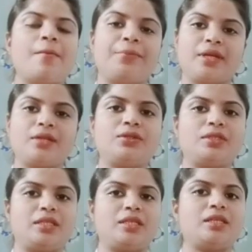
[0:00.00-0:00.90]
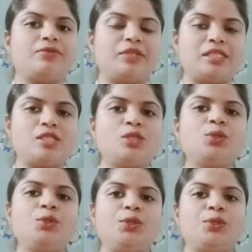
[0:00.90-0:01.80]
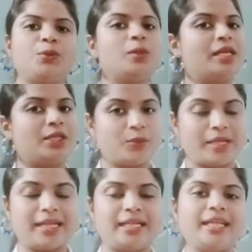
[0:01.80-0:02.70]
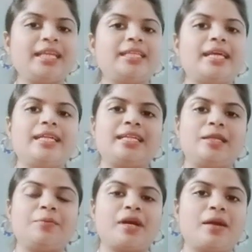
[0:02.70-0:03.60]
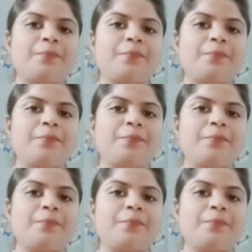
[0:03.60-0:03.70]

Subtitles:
prakriti will suit you. You can take that enema.